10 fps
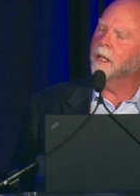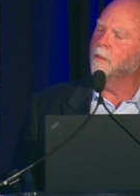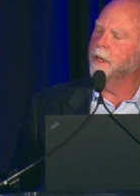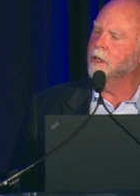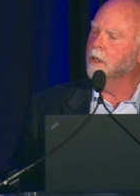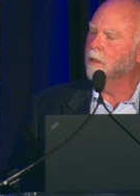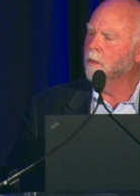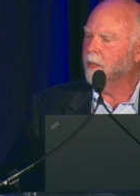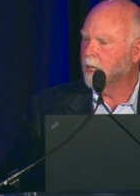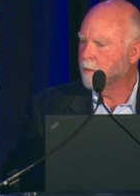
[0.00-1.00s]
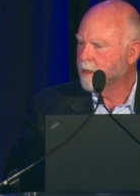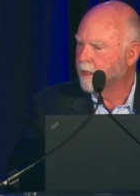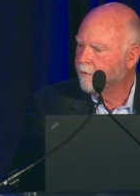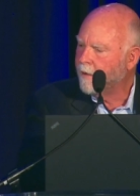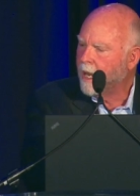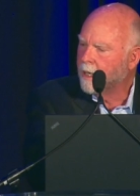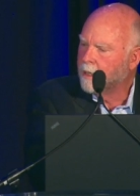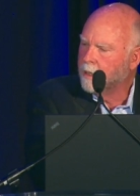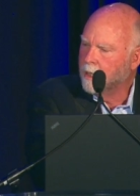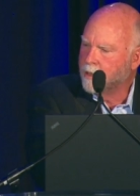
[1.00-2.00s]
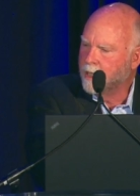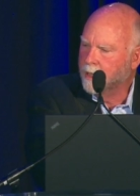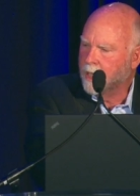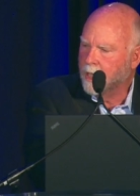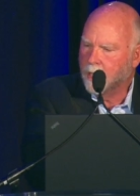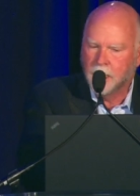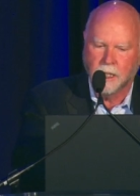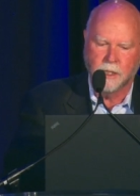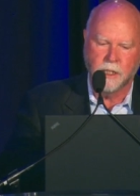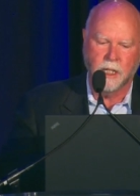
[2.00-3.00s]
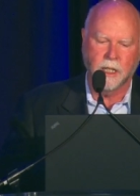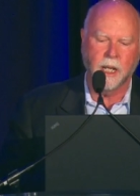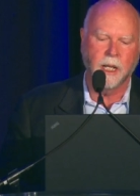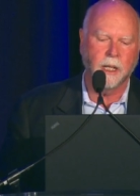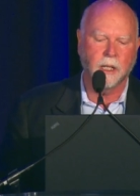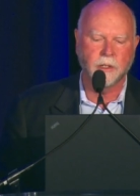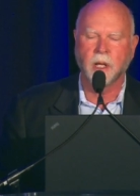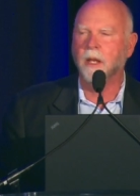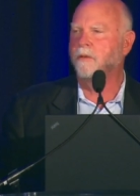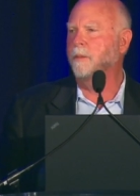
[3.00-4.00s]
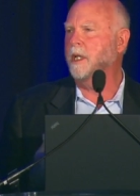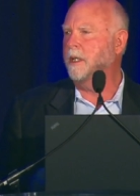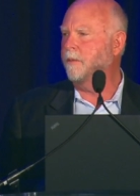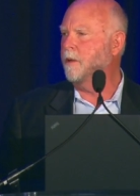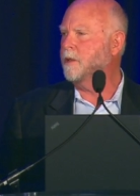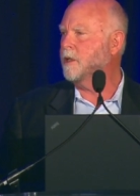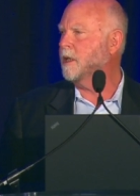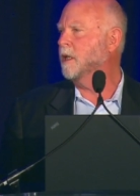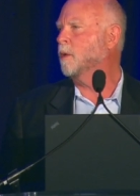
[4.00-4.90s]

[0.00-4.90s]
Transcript: that we knew that it was in fact uh, synthetic uh, D N A, aside from the differences in the